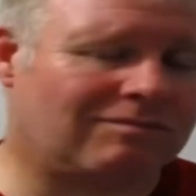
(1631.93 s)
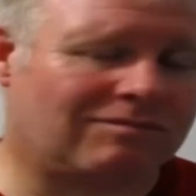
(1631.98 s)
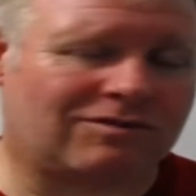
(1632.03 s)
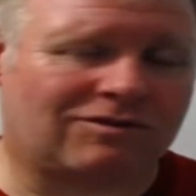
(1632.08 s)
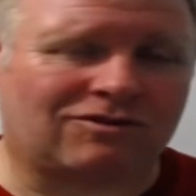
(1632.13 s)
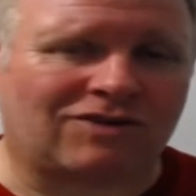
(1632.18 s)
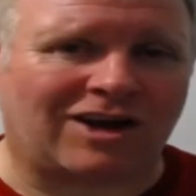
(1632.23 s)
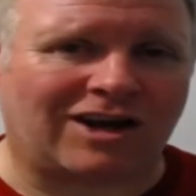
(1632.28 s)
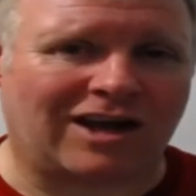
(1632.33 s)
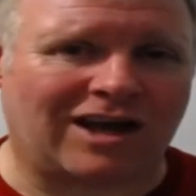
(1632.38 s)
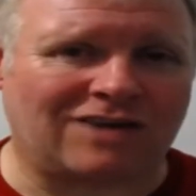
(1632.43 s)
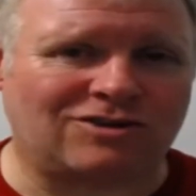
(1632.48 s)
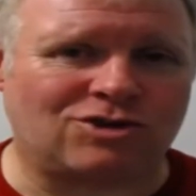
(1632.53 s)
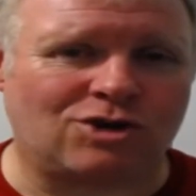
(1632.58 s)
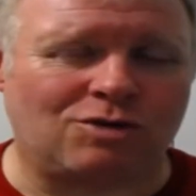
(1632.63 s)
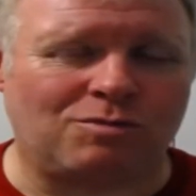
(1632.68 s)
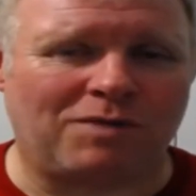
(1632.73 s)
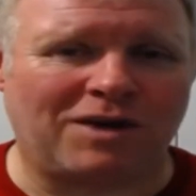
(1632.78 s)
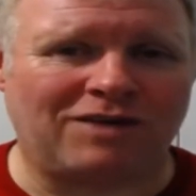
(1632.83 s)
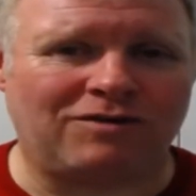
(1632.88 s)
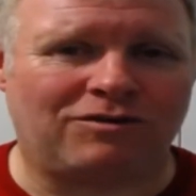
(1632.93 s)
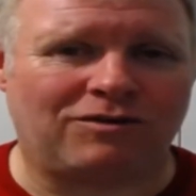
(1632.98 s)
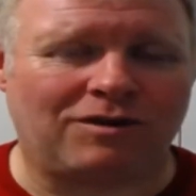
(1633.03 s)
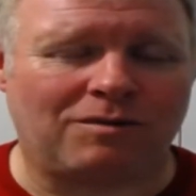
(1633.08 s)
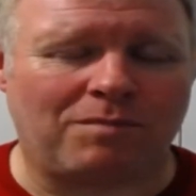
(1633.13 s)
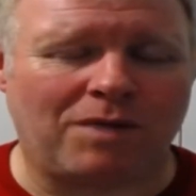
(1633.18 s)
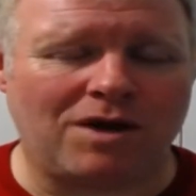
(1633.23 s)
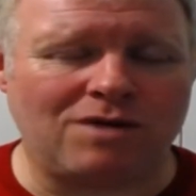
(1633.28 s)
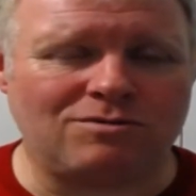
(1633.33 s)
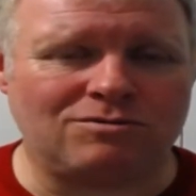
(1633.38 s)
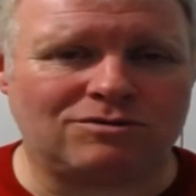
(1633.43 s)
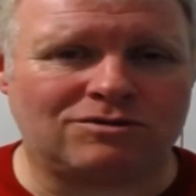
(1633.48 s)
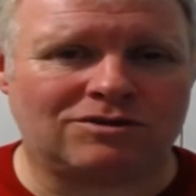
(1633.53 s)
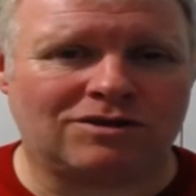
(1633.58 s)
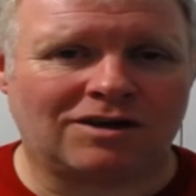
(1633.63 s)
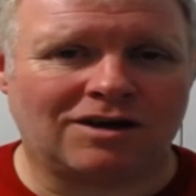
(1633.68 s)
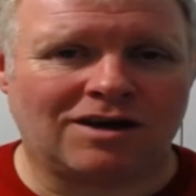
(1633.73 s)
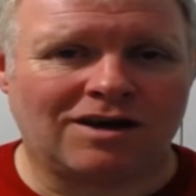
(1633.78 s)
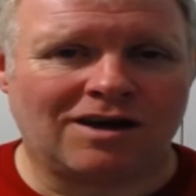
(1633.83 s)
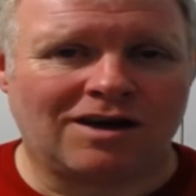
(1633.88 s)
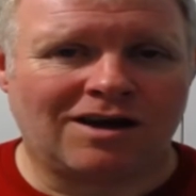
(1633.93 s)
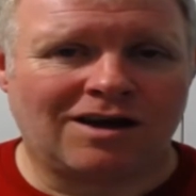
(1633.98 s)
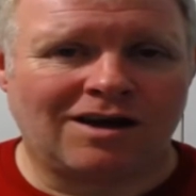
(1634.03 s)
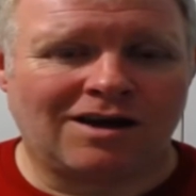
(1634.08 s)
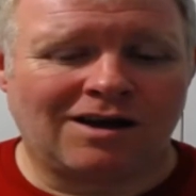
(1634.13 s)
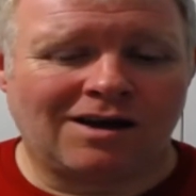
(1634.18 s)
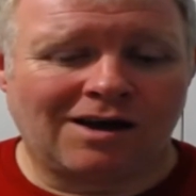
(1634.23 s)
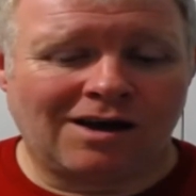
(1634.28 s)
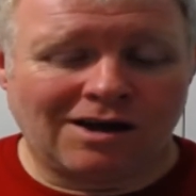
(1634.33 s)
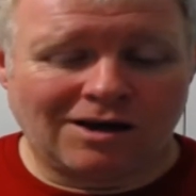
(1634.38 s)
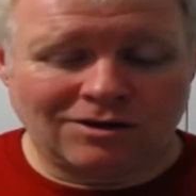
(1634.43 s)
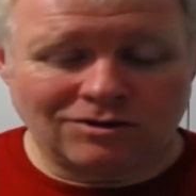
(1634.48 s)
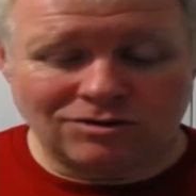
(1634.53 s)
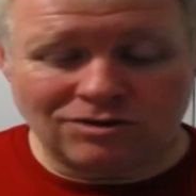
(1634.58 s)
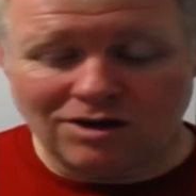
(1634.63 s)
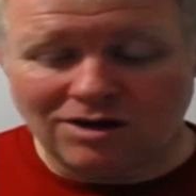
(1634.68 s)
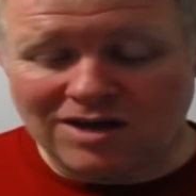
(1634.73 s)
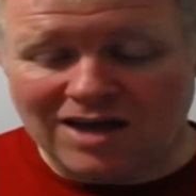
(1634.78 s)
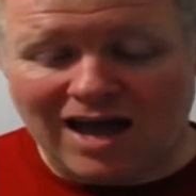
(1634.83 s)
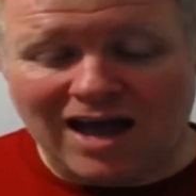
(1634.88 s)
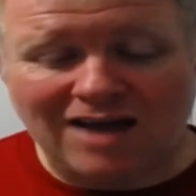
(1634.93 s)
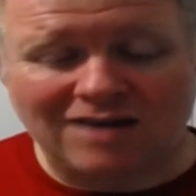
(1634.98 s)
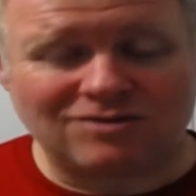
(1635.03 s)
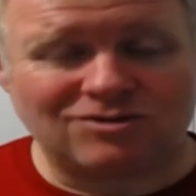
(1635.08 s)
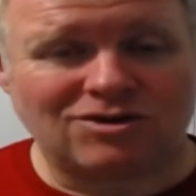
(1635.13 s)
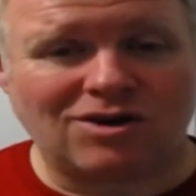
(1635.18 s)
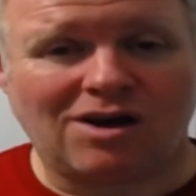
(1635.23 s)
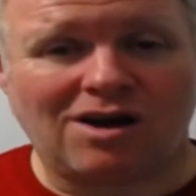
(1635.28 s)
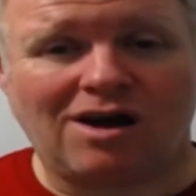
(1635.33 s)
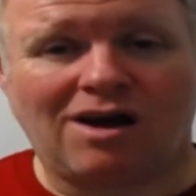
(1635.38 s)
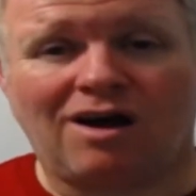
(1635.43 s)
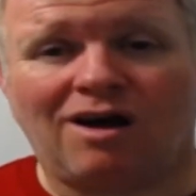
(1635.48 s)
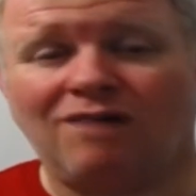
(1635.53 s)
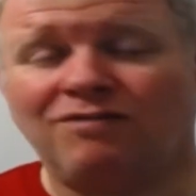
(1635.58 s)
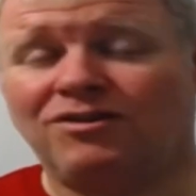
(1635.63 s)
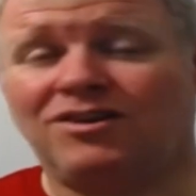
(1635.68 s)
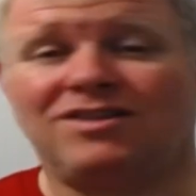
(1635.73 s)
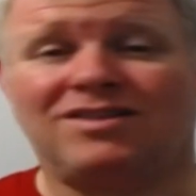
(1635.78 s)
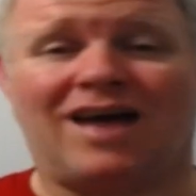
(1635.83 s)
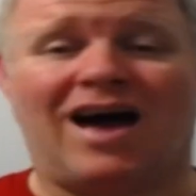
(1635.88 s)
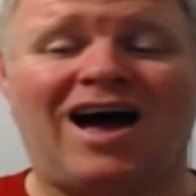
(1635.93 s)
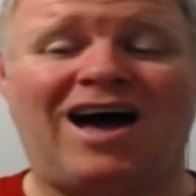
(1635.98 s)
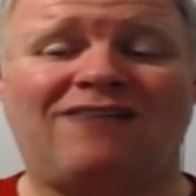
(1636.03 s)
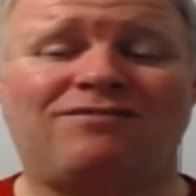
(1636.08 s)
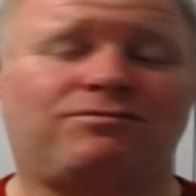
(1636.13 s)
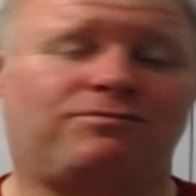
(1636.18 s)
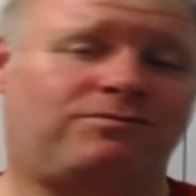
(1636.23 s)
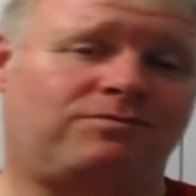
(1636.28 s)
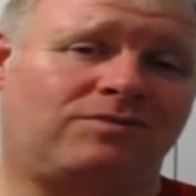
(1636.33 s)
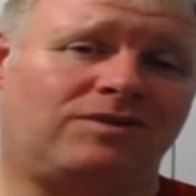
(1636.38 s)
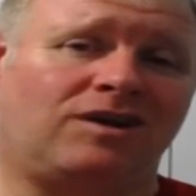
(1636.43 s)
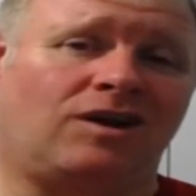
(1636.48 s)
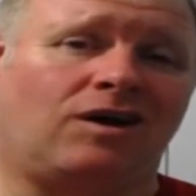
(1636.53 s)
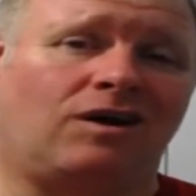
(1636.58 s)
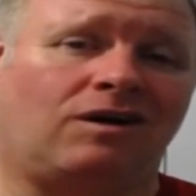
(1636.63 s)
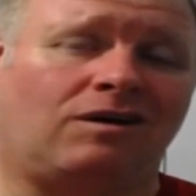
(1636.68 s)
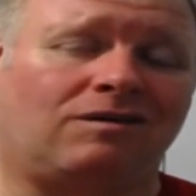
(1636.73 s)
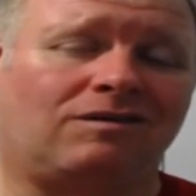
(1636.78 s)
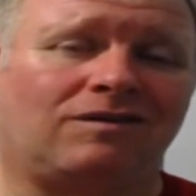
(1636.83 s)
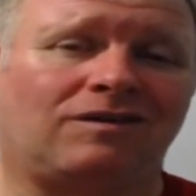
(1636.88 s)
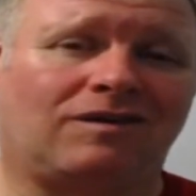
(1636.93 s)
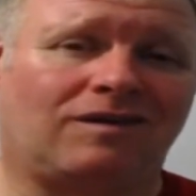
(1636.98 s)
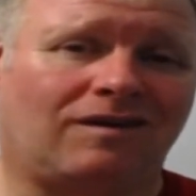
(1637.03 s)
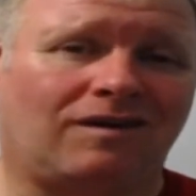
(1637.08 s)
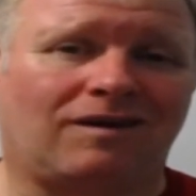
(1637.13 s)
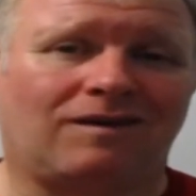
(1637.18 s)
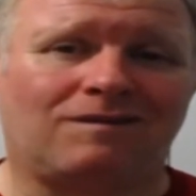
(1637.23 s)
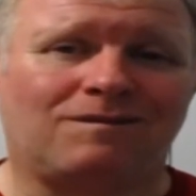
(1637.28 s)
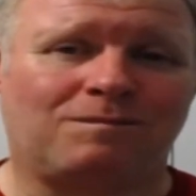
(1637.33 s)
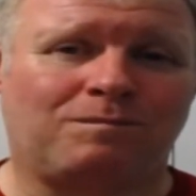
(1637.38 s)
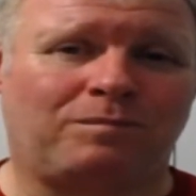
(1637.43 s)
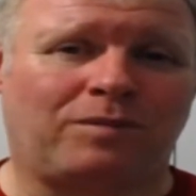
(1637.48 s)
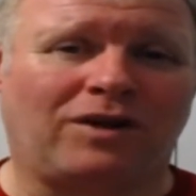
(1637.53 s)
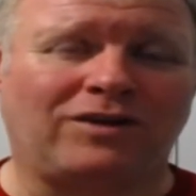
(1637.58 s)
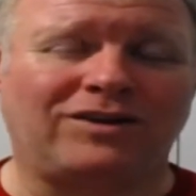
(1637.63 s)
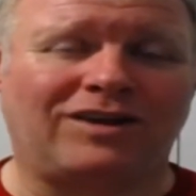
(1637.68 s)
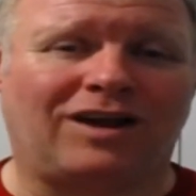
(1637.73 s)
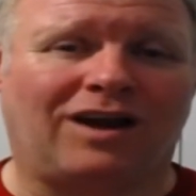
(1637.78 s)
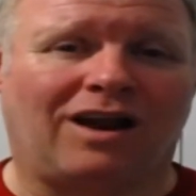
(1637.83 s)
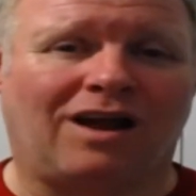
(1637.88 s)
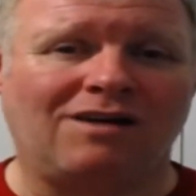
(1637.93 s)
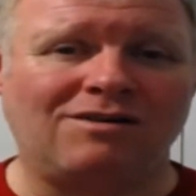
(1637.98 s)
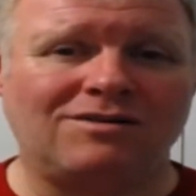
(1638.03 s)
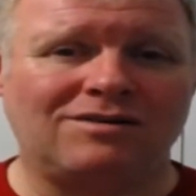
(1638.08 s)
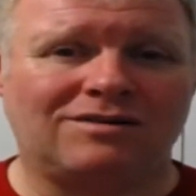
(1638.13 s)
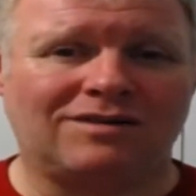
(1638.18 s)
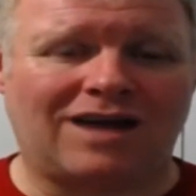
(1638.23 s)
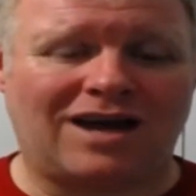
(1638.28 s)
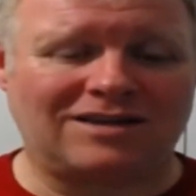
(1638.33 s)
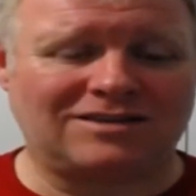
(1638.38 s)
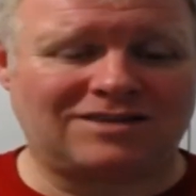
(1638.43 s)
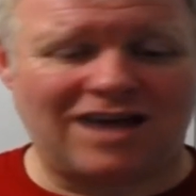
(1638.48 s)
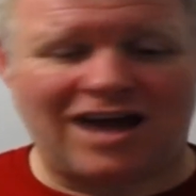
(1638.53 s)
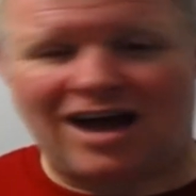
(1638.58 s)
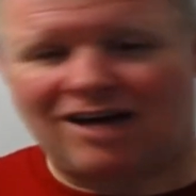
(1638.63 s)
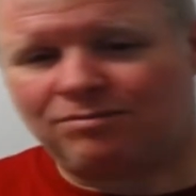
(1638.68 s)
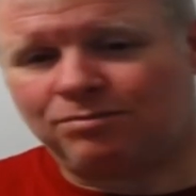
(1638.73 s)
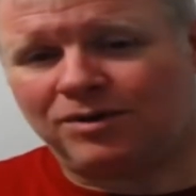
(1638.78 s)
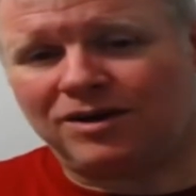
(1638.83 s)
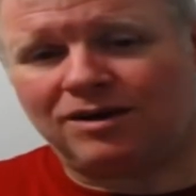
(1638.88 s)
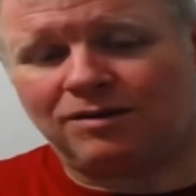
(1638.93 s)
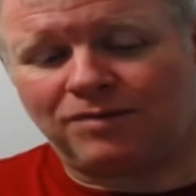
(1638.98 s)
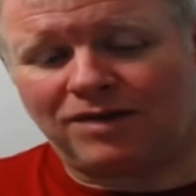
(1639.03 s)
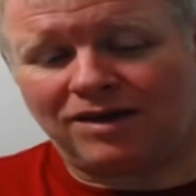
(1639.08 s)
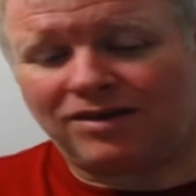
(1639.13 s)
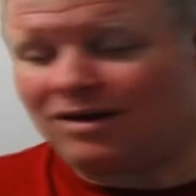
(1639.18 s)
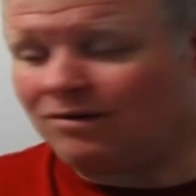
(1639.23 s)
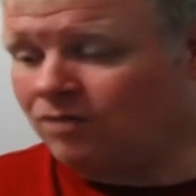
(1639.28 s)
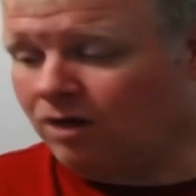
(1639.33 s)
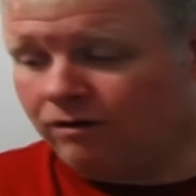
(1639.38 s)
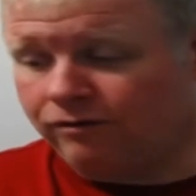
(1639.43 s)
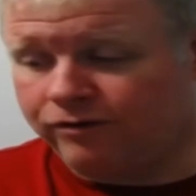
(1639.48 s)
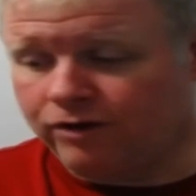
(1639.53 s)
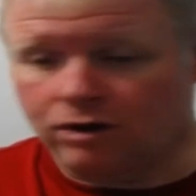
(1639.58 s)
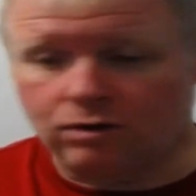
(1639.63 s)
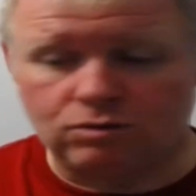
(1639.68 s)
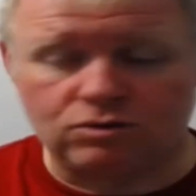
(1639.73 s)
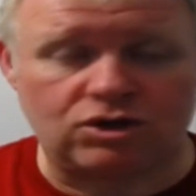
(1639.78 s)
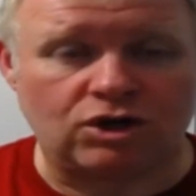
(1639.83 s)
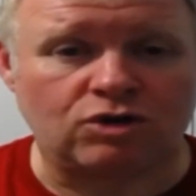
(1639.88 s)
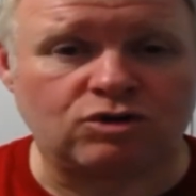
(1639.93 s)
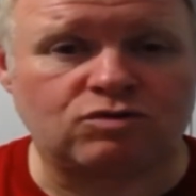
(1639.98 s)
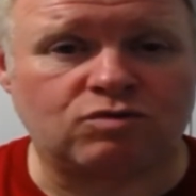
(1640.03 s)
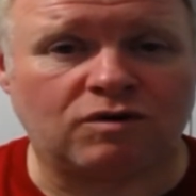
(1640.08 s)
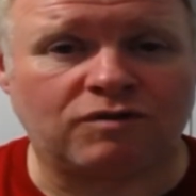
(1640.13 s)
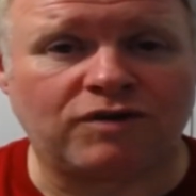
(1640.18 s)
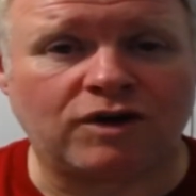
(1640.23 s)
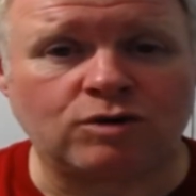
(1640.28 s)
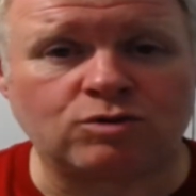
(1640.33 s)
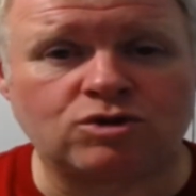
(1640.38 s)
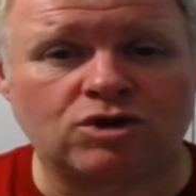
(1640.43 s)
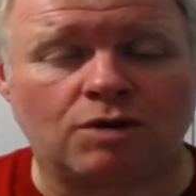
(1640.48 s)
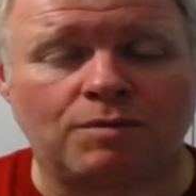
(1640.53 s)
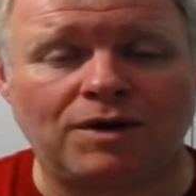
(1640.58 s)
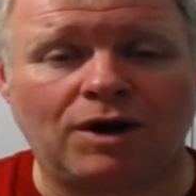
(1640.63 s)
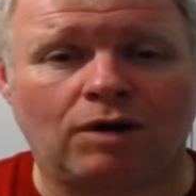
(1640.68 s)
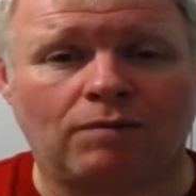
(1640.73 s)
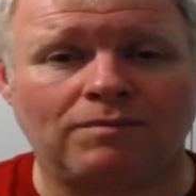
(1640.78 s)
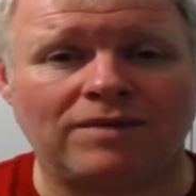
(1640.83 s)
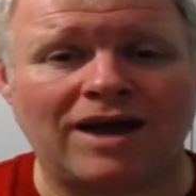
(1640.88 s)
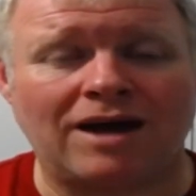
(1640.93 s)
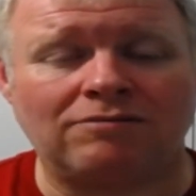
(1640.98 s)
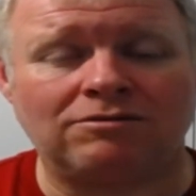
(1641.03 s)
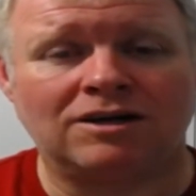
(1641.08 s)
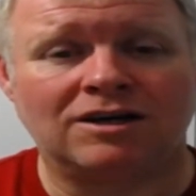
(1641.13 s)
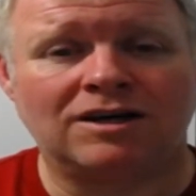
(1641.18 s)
trying to get too big for the boots. So yeah, so other than that, I've, you know, plodding along. Like I said, I've got a few juice reviews coming up now.